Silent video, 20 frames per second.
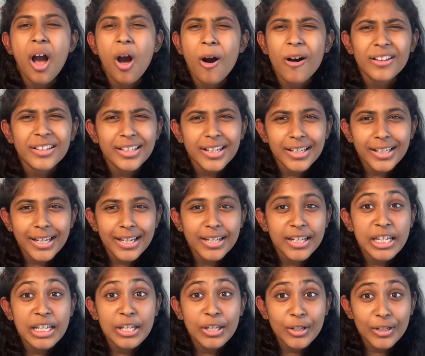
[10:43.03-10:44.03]
all that kind
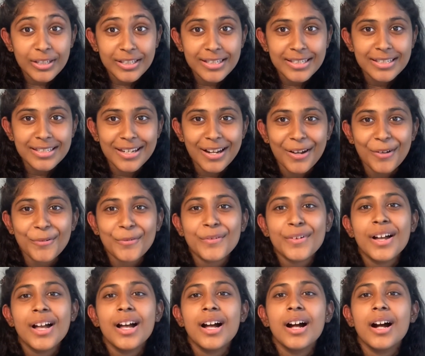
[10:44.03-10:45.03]
of good stuff
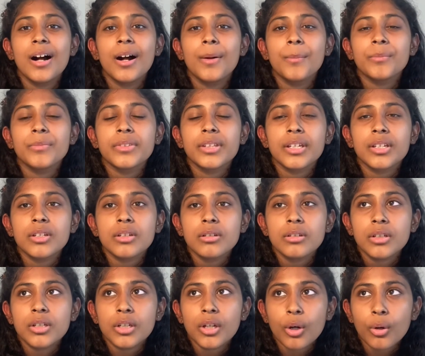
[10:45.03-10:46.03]
that,
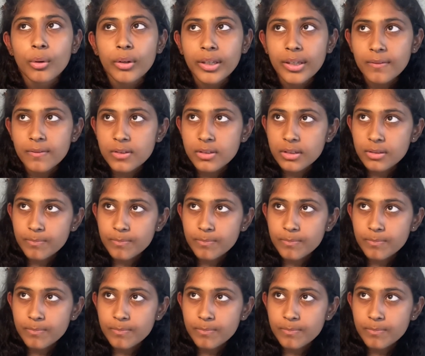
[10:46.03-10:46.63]
you know, gives